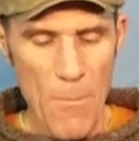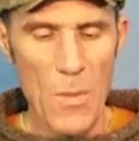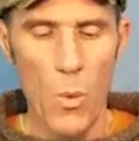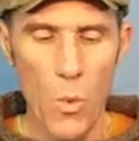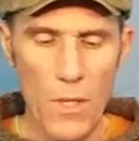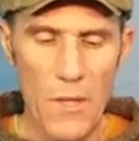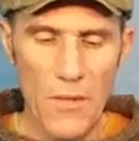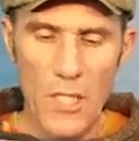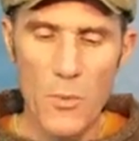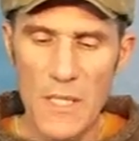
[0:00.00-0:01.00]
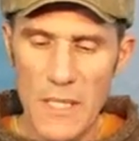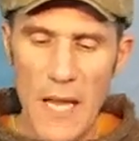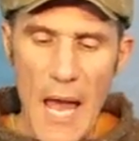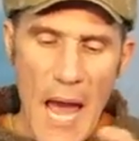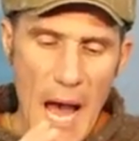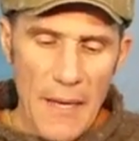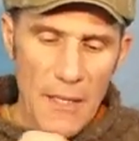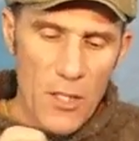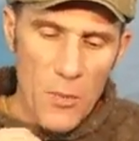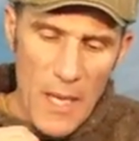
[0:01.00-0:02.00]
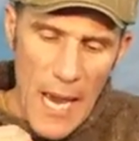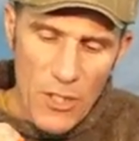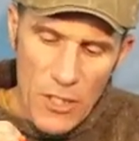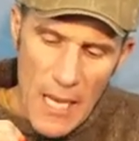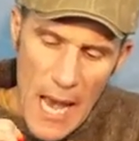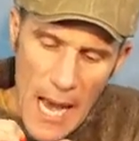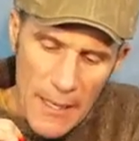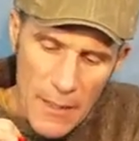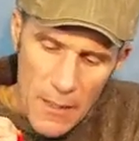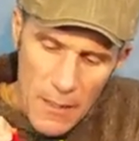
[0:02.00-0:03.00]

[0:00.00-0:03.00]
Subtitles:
One of the things we did add is we actually added